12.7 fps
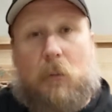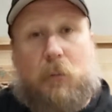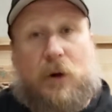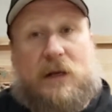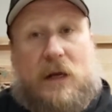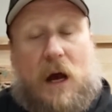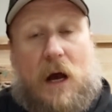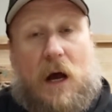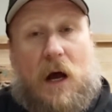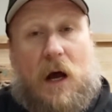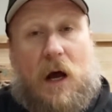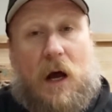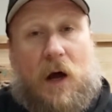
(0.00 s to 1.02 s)
Bring
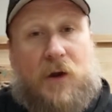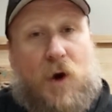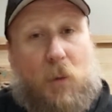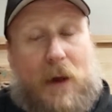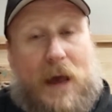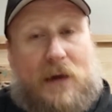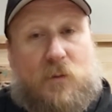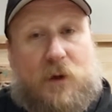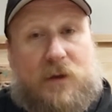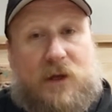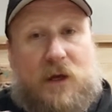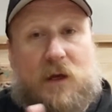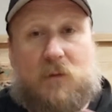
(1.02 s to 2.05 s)
a notepad
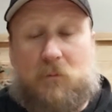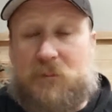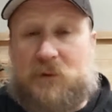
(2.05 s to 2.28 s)
with you.